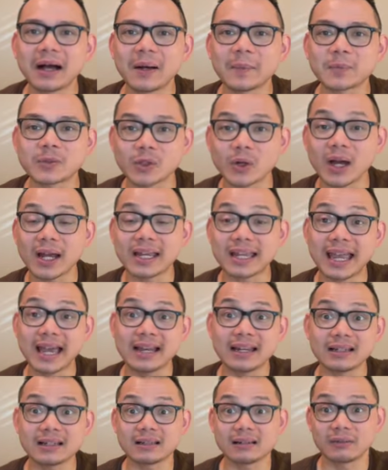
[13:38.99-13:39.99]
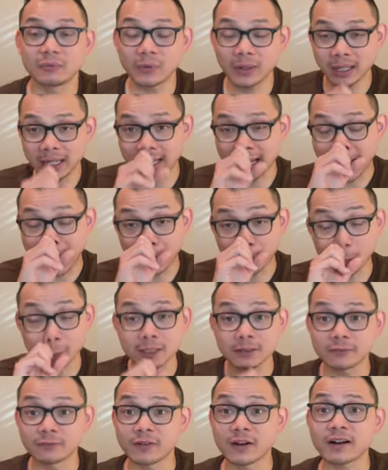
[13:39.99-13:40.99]
So I get it really, I
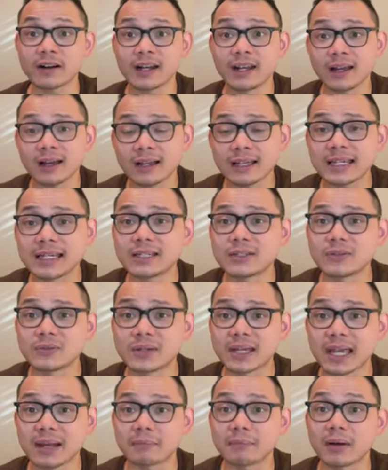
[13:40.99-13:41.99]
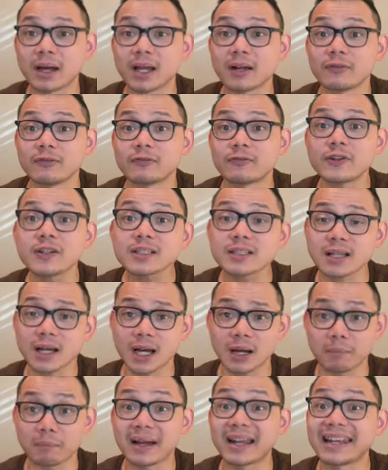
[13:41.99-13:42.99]
was very lucky to get my first
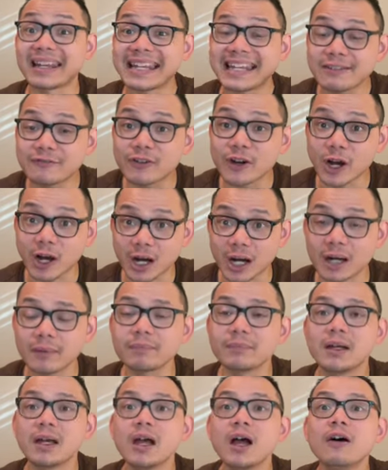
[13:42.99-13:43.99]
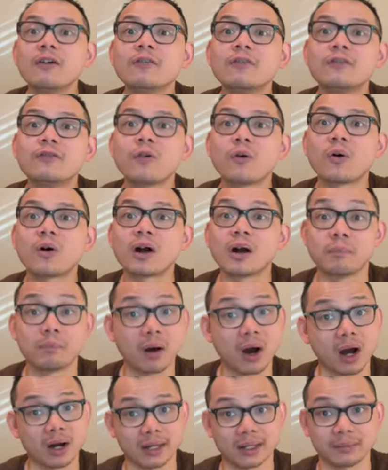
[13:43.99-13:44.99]
harp, my lever harp, for a
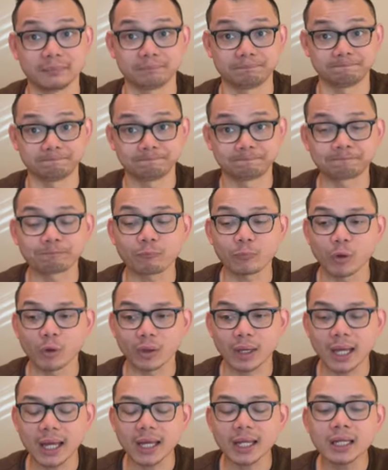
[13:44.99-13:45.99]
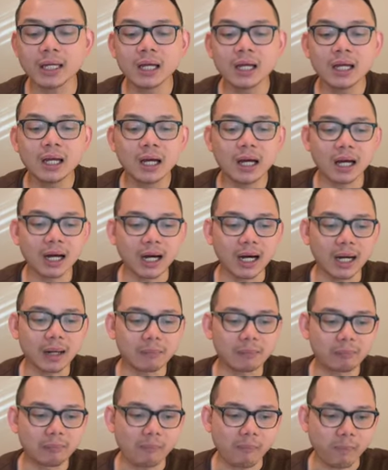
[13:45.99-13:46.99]
bargain. Okay.
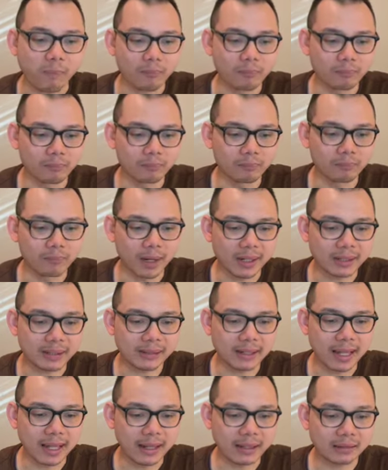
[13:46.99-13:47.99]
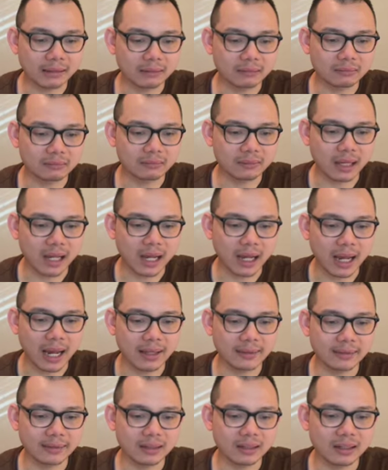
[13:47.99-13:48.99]
But then I
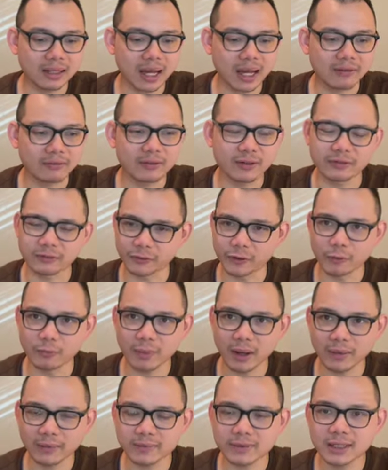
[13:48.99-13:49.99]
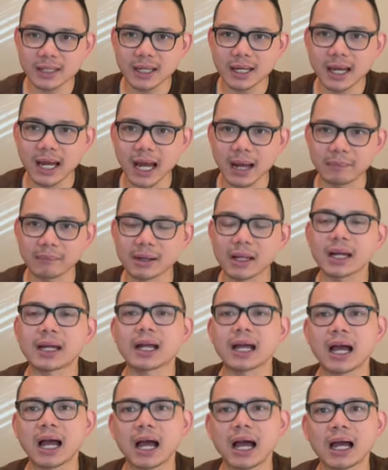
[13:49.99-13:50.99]
think after a few months, I'm like,
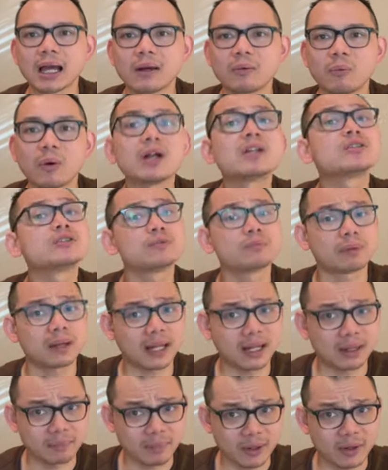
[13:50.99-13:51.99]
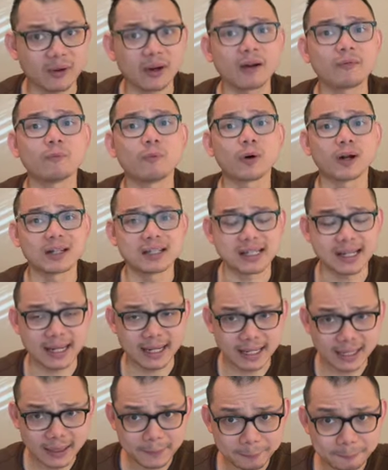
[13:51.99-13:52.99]
I want to play the pedal harp one
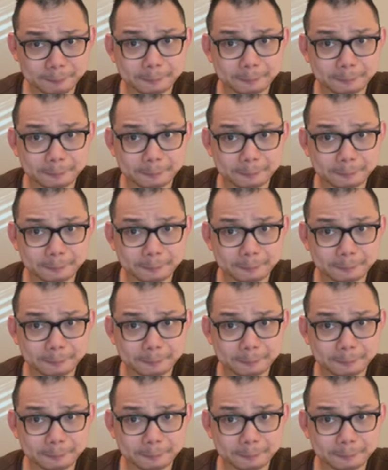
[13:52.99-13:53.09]
day.